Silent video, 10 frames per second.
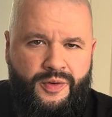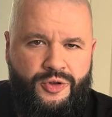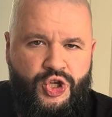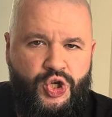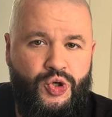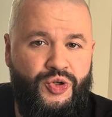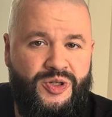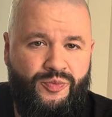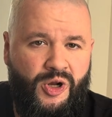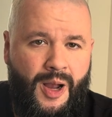huge
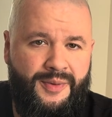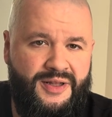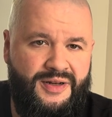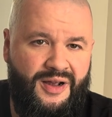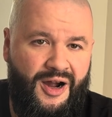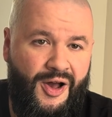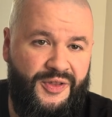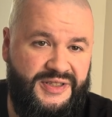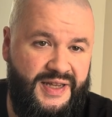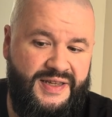and prominent on
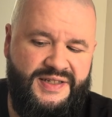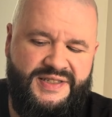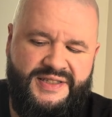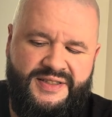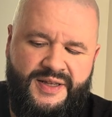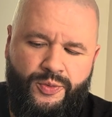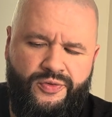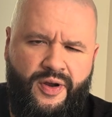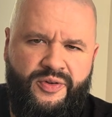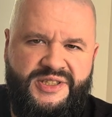the taste. They were
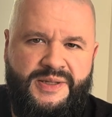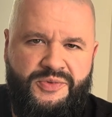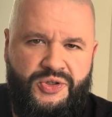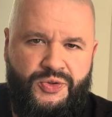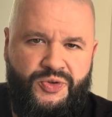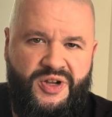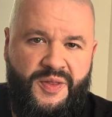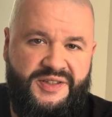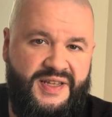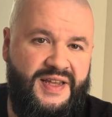very subdued
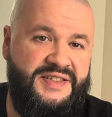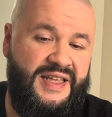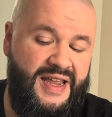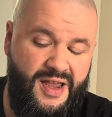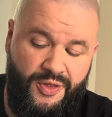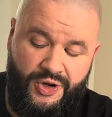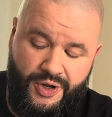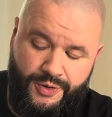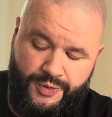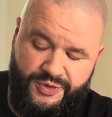on the taste and the
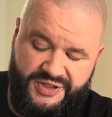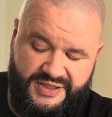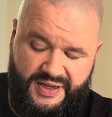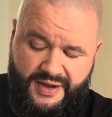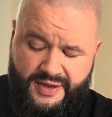nose.